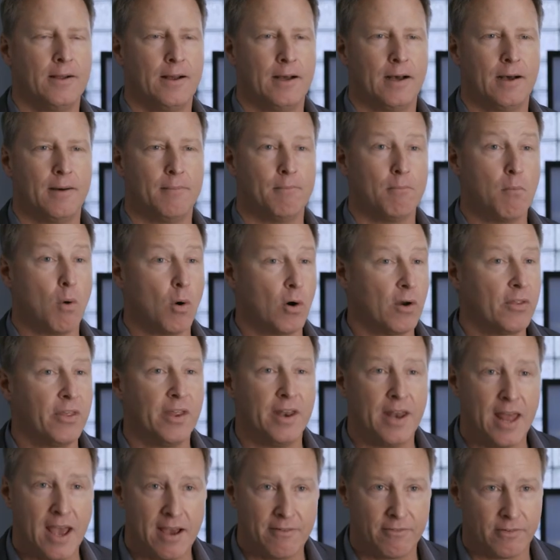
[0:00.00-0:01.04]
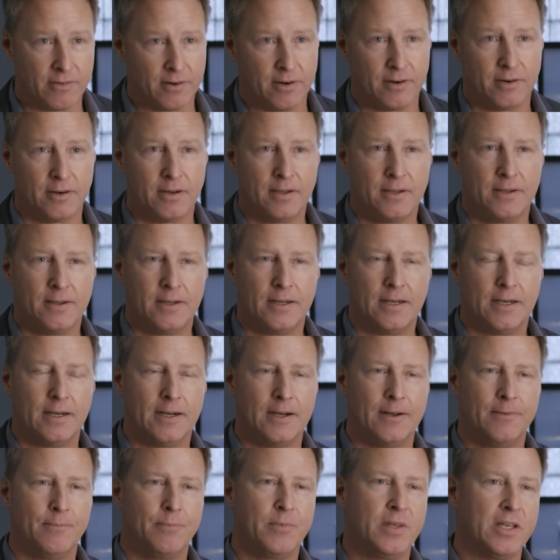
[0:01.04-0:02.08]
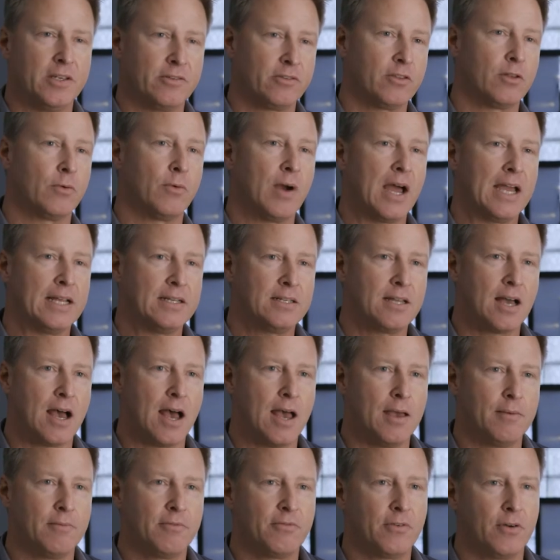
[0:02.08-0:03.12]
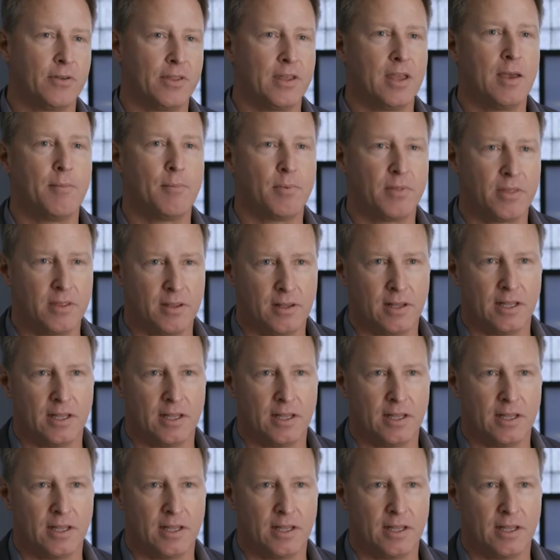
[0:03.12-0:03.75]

uh, more than ever, uh, is the right time for the empathy